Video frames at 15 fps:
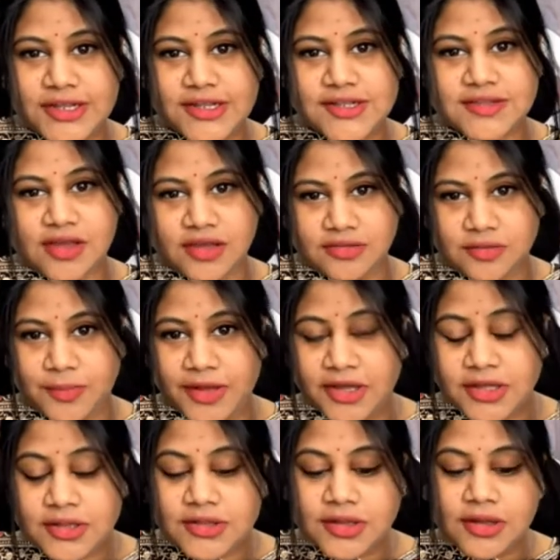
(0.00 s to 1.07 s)
Hills,
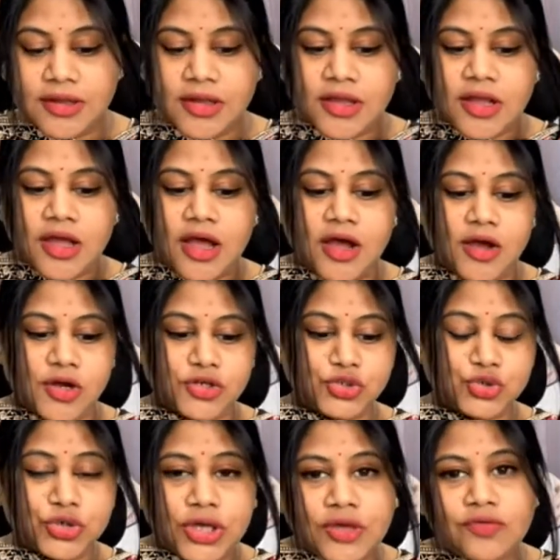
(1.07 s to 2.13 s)
Hyderabad.
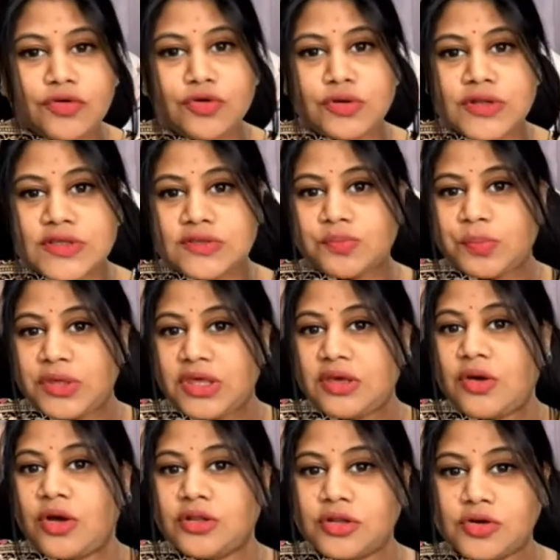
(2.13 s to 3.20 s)
Today we're going to speak
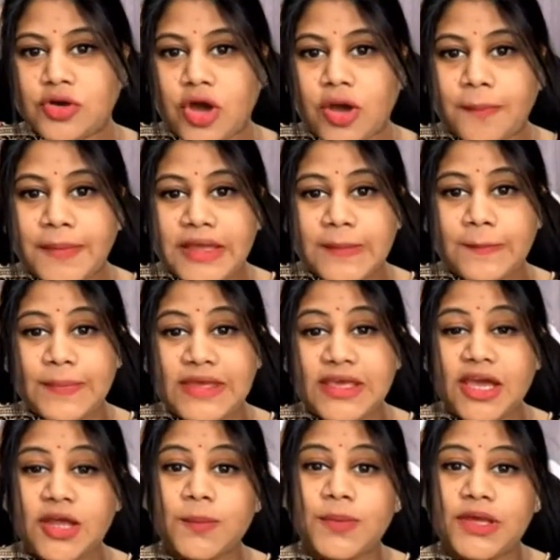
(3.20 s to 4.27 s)
on the topic
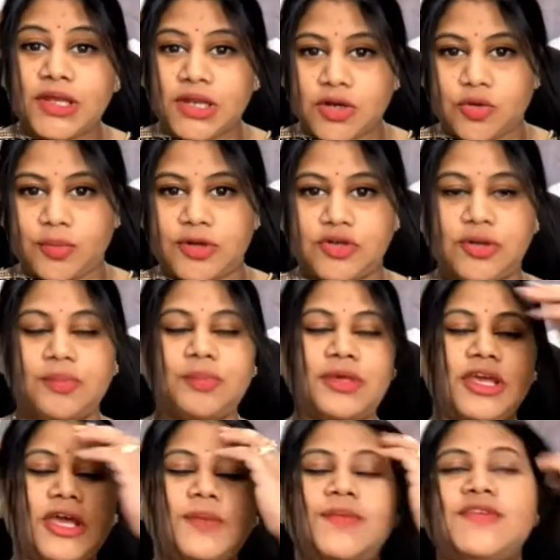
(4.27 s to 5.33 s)
PRP in endometrium.
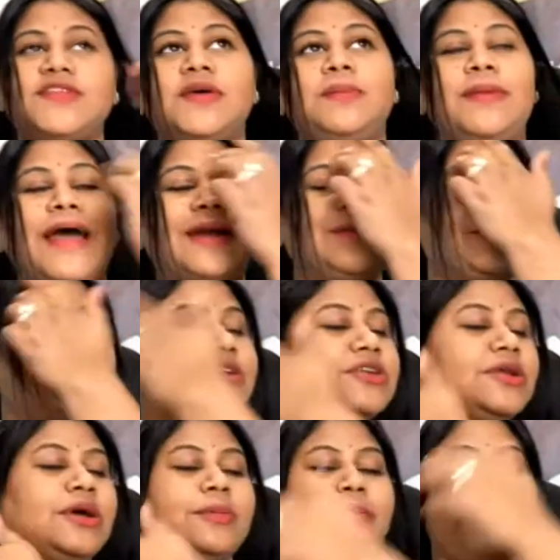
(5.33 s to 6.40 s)
PRP is a
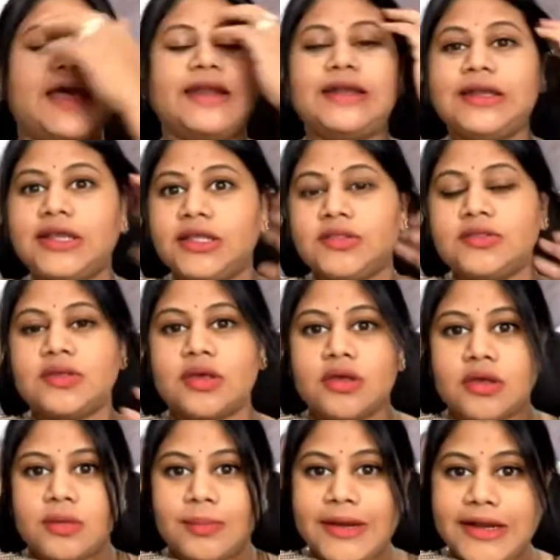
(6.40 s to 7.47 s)

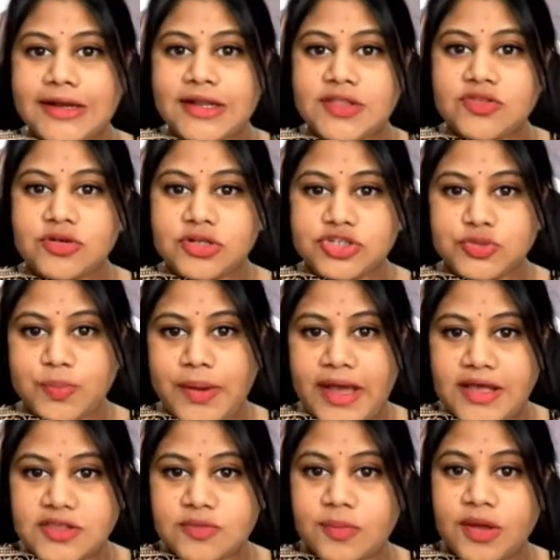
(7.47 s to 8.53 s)
platelet-rich
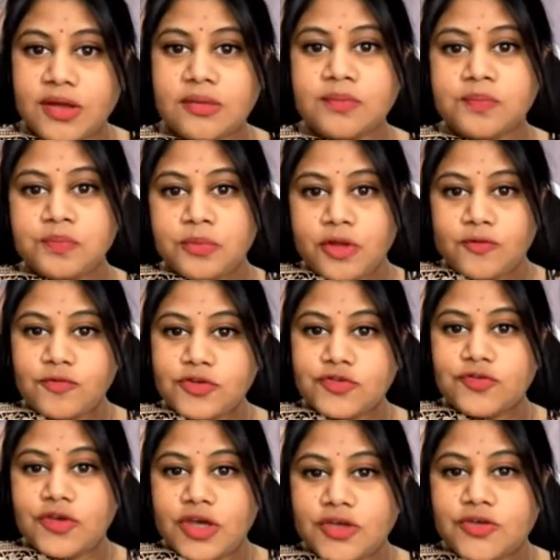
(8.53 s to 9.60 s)
plasma, which
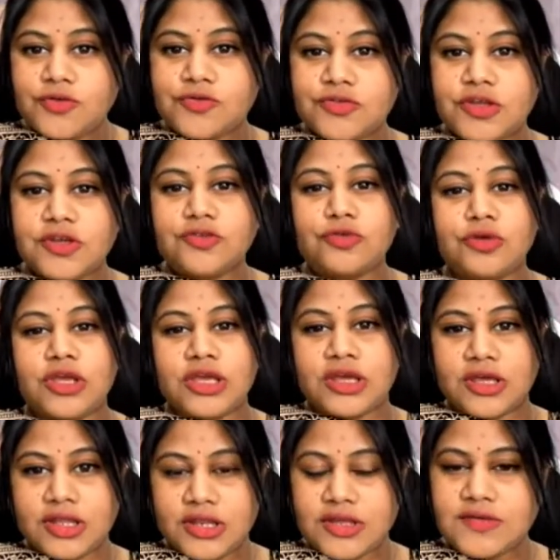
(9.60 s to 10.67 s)
we are using to
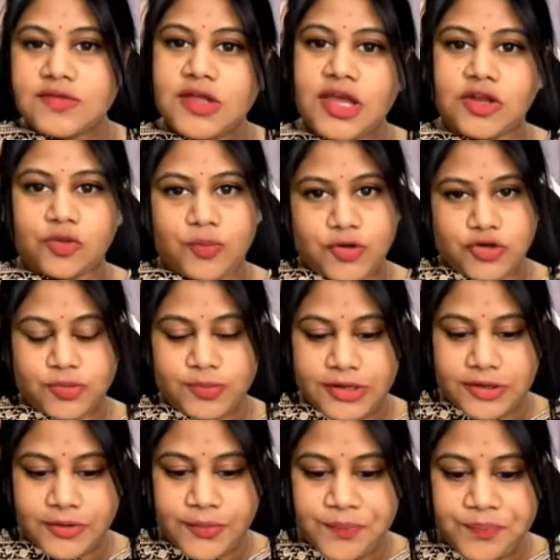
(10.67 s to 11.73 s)
increase the endometrium layer.